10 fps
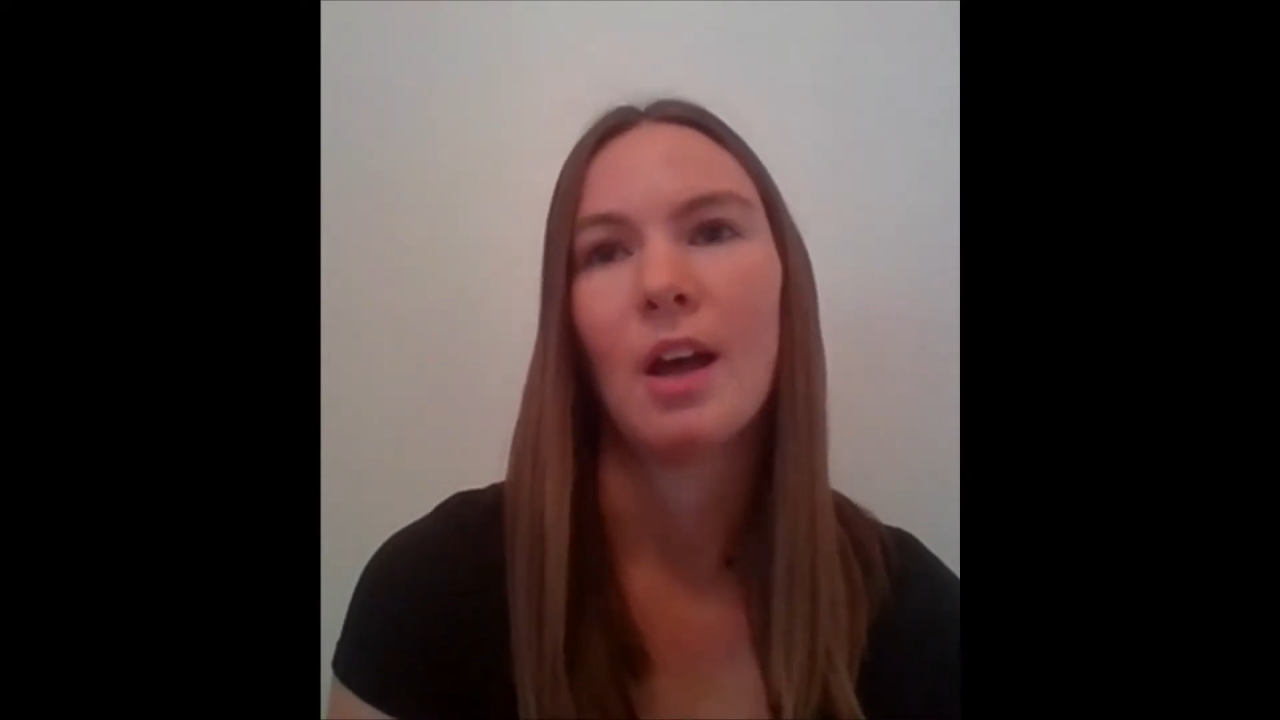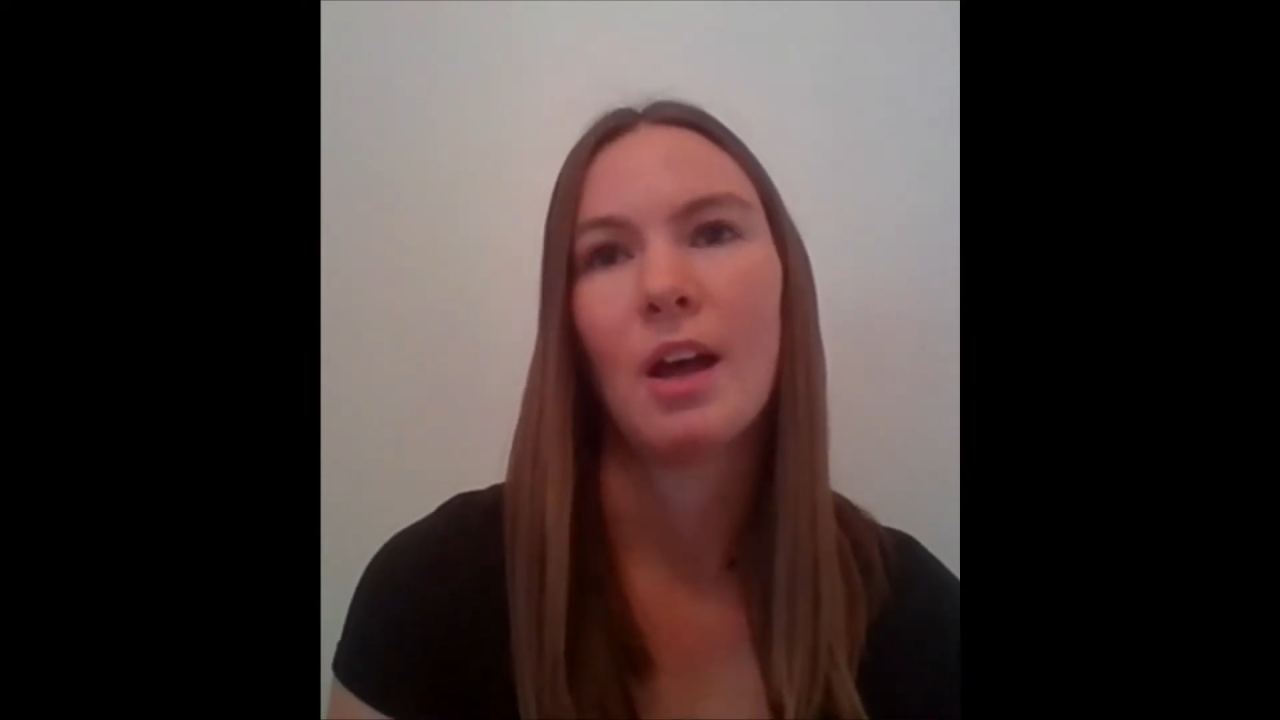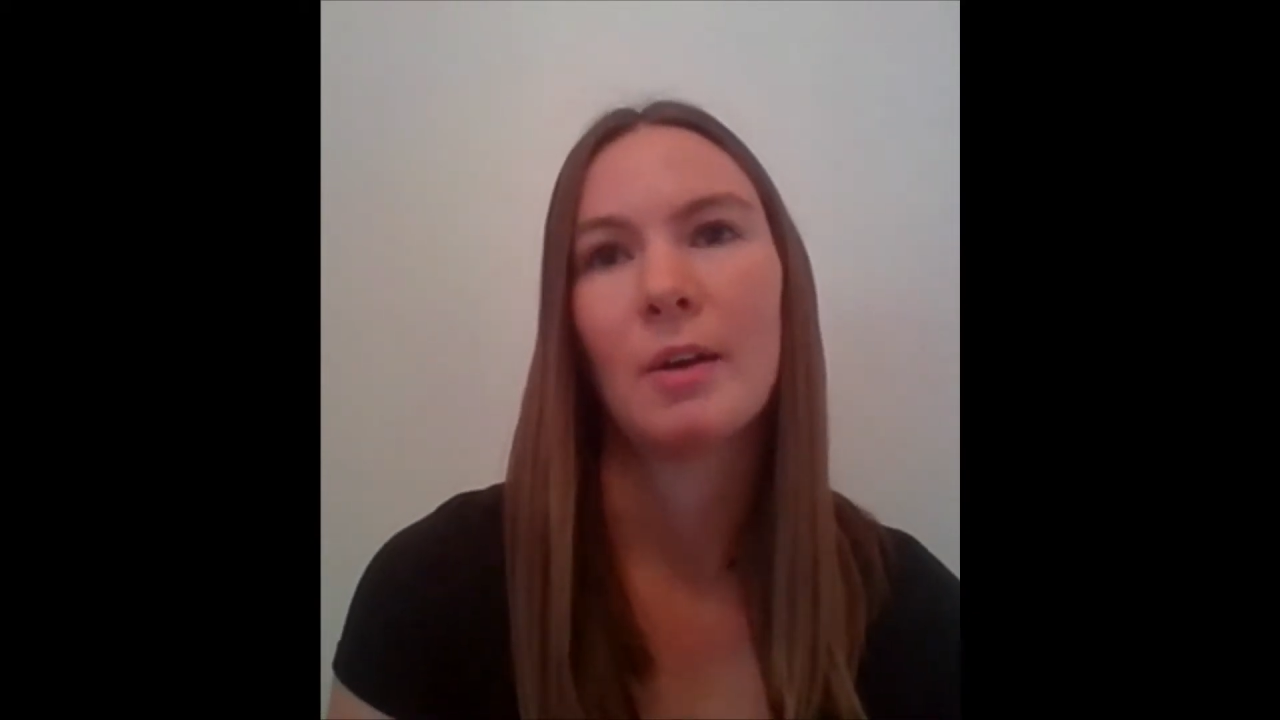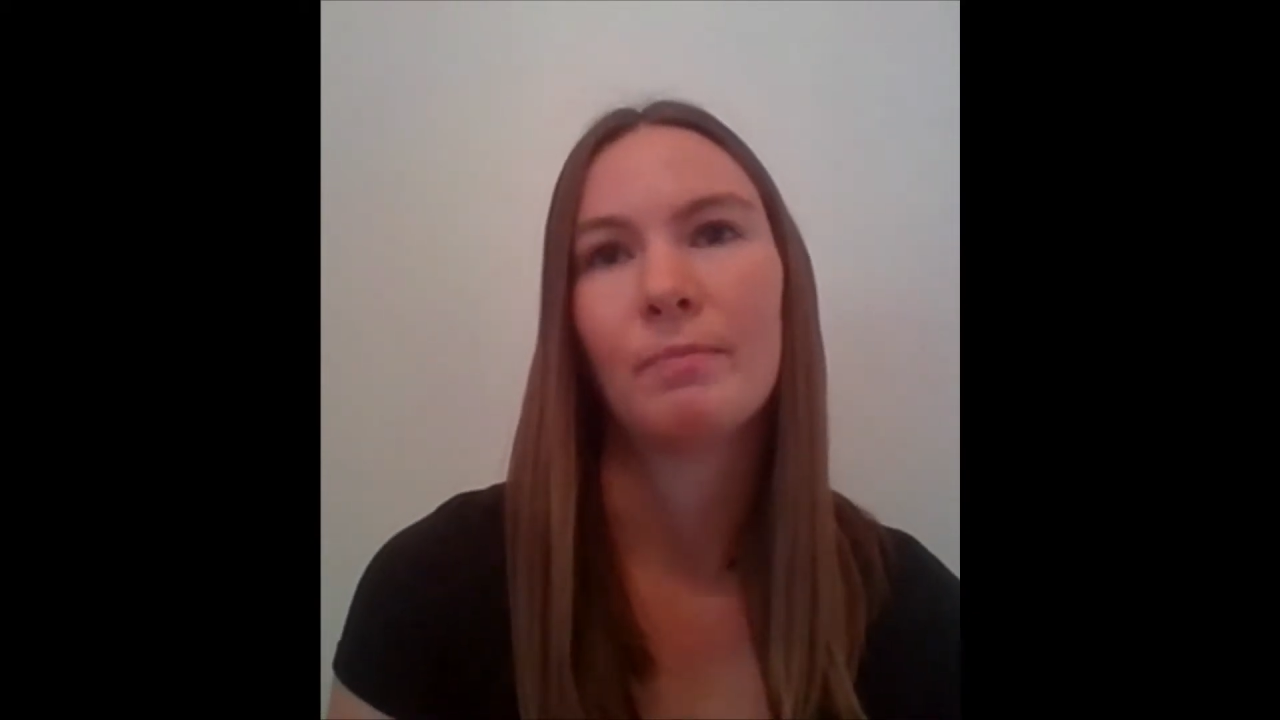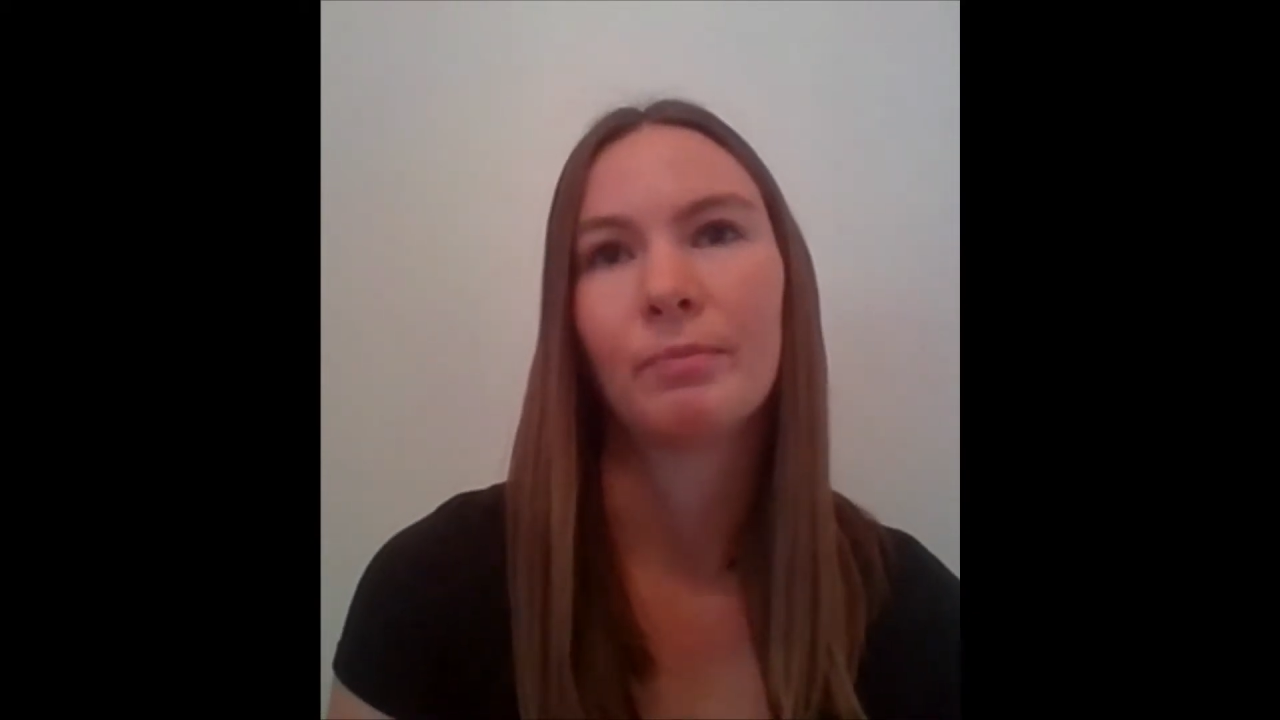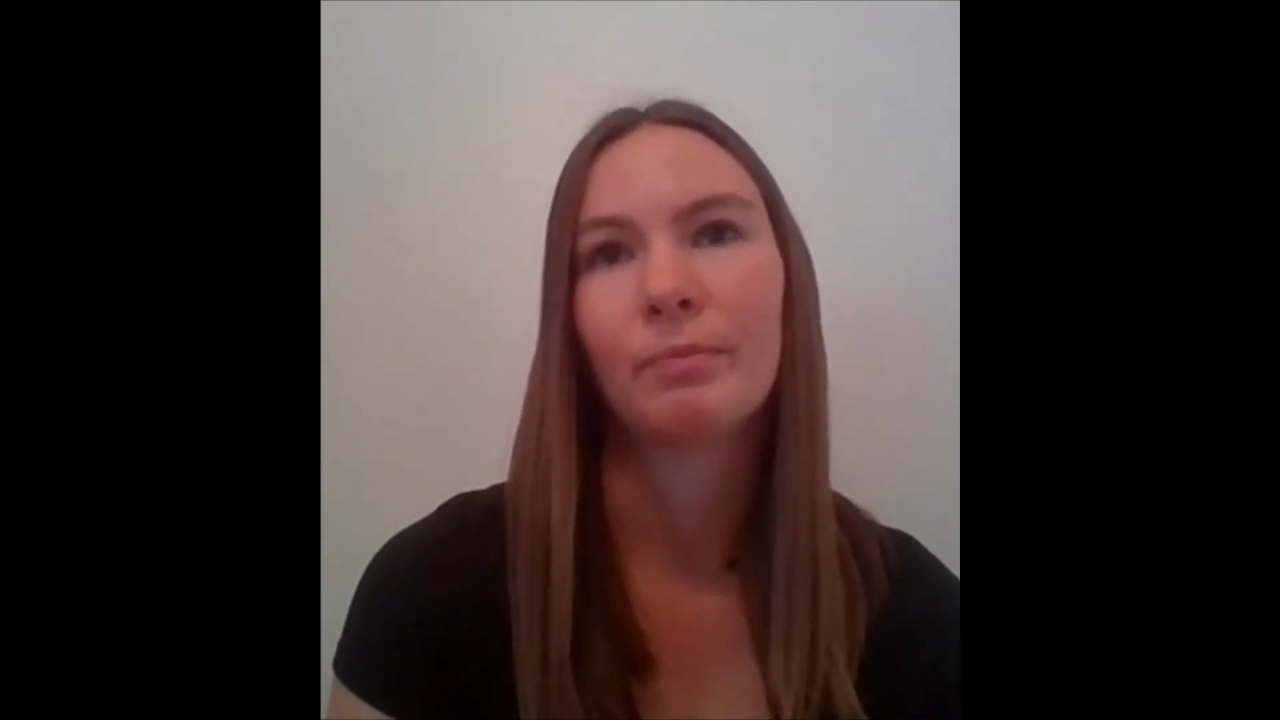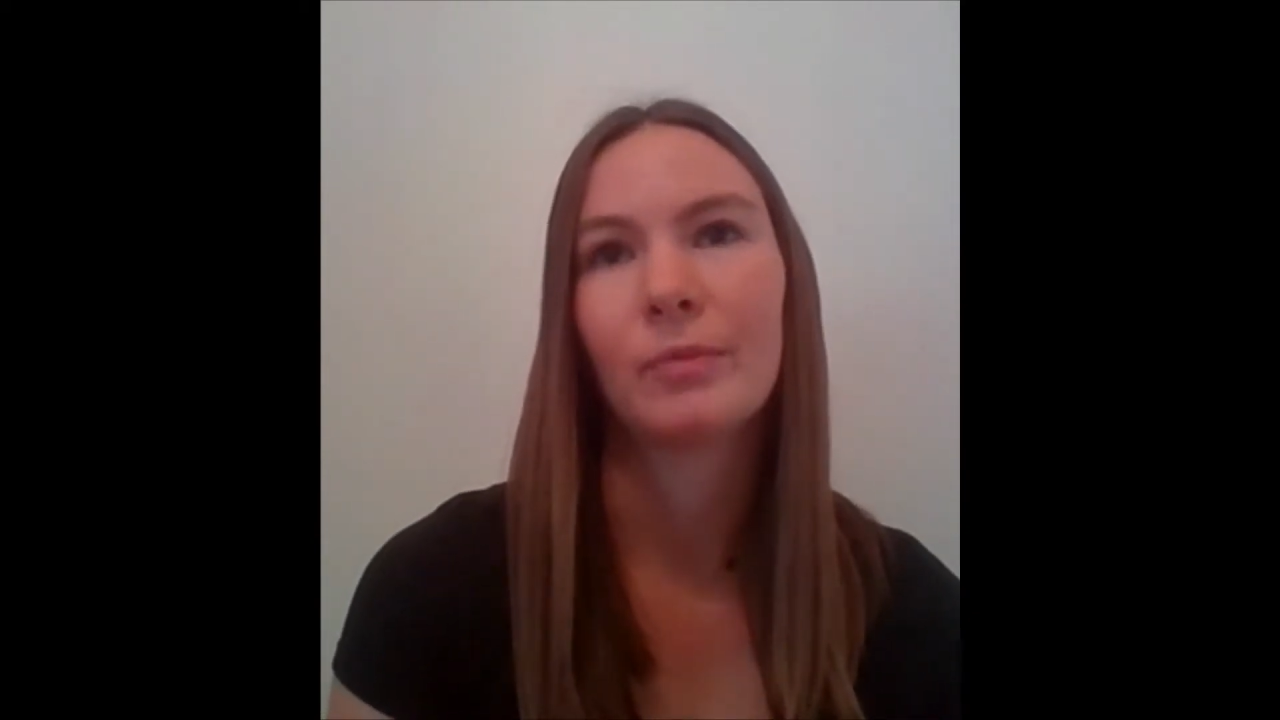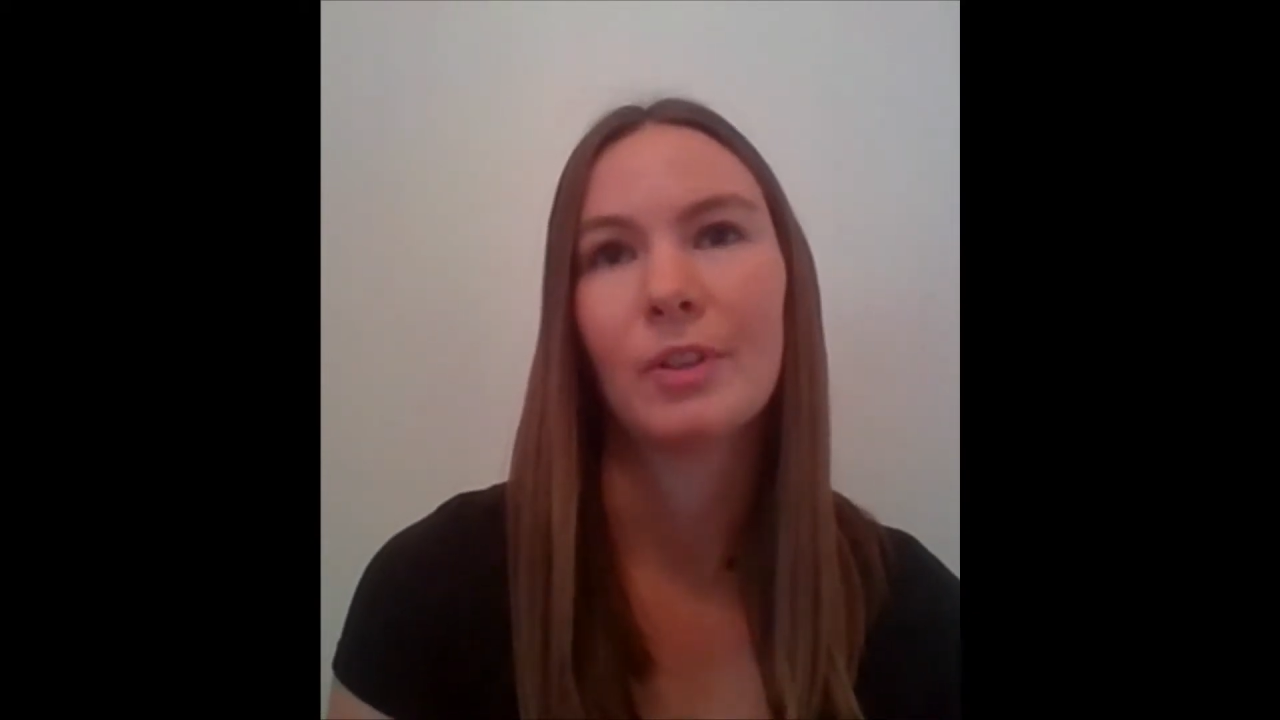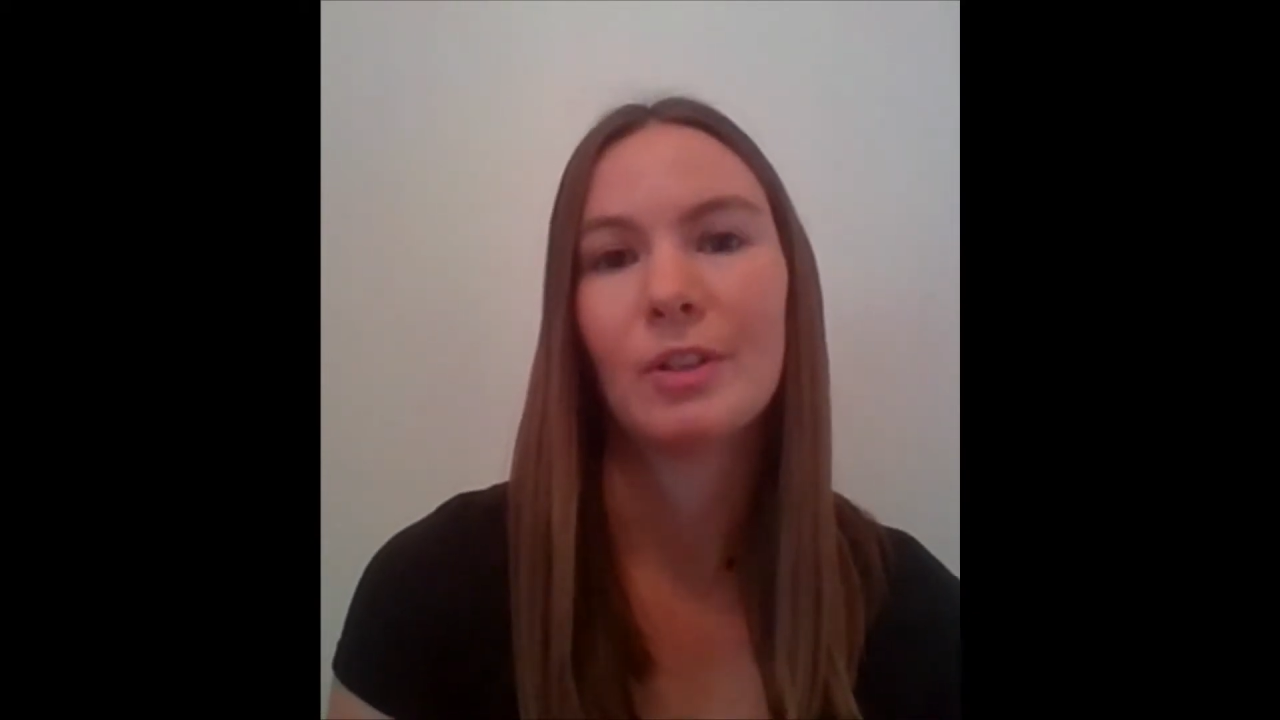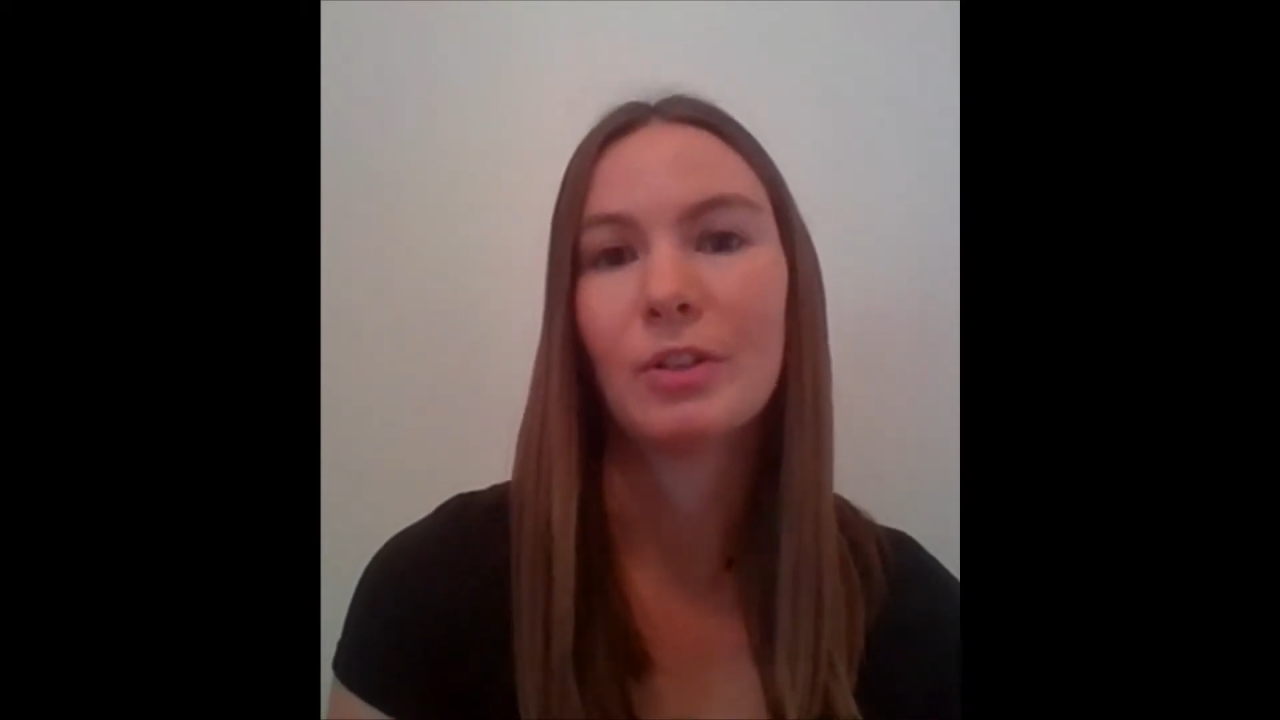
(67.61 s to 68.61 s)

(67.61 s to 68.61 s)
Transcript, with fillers: Um,